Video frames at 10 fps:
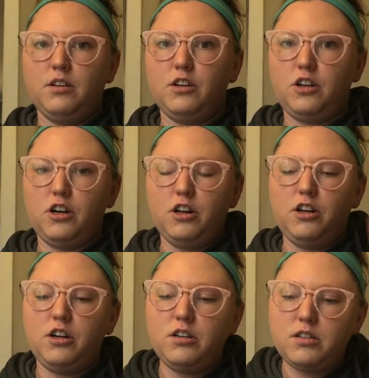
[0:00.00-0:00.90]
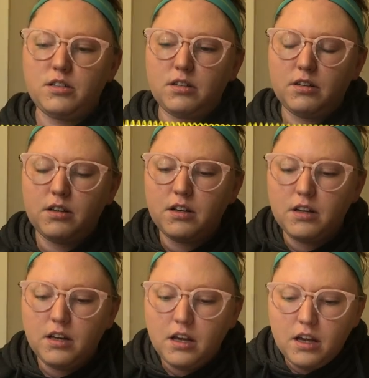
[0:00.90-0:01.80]
curlers.
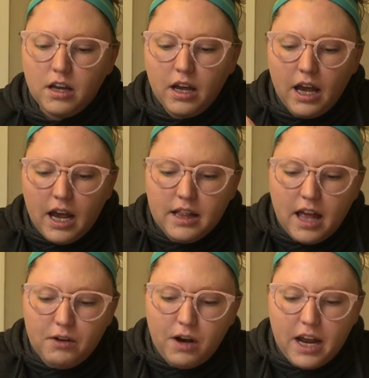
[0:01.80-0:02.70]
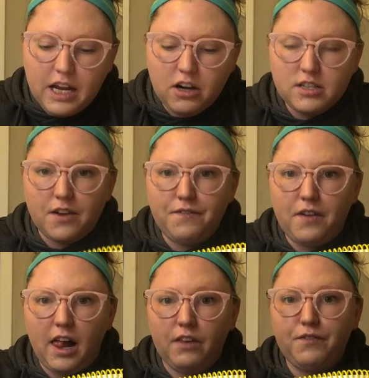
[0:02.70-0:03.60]
And then right here's a
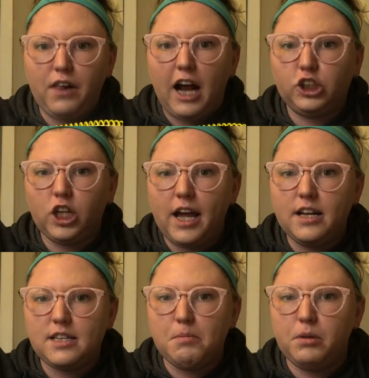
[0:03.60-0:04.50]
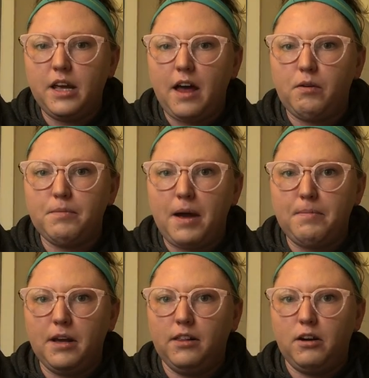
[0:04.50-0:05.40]
flashlight assembly. That one
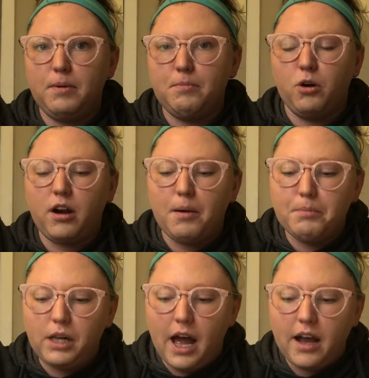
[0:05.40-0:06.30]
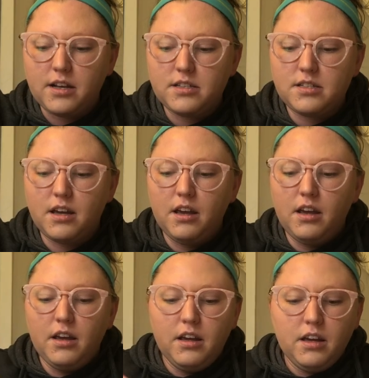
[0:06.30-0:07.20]
might be a little bit more complex.
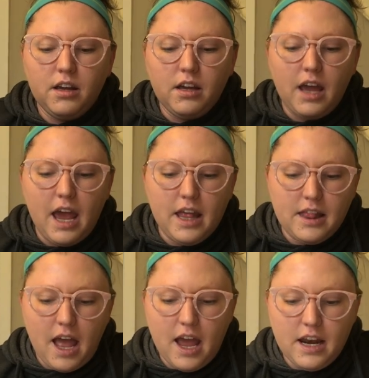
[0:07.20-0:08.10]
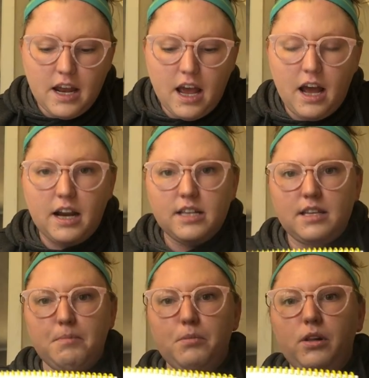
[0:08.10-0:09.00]
And then an
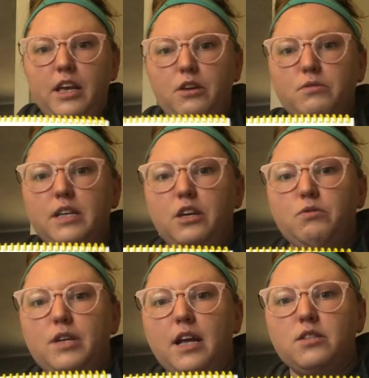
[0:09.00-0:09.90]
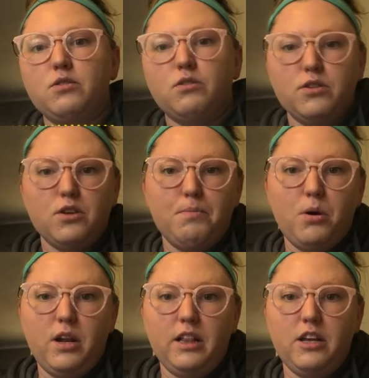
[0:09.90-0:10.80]
assembly using utensils. So
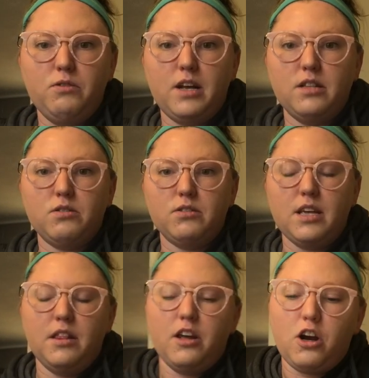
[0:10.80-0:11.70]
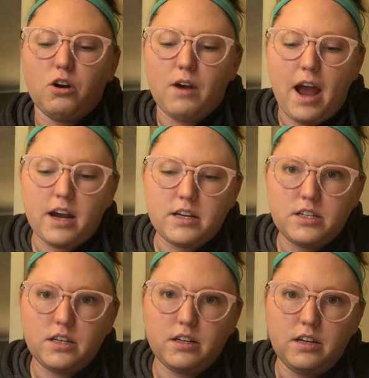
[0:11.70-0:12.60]
putting the utensils in the
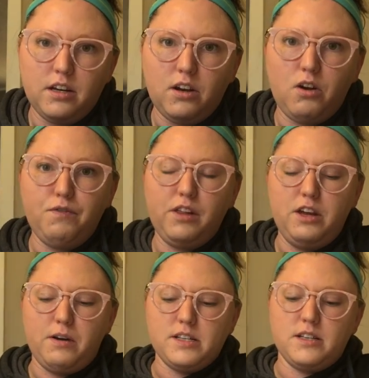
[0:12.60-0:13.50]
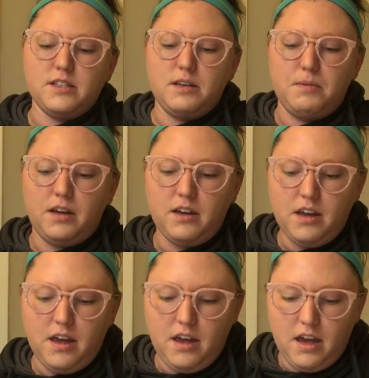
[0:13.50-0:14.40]
correct, hopefully you guys can see me,
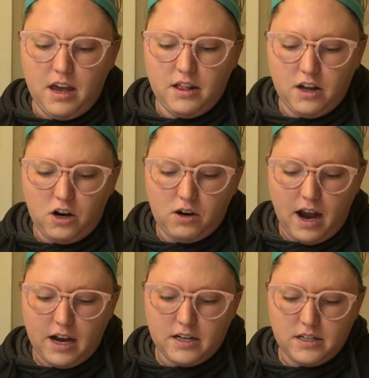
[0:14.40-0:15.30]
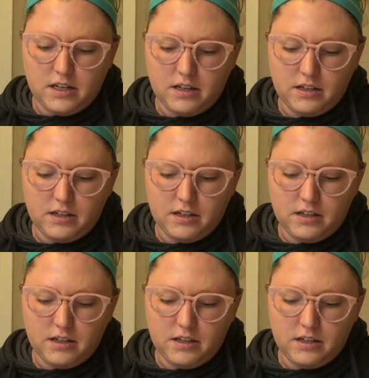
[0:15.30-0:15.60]
in the correct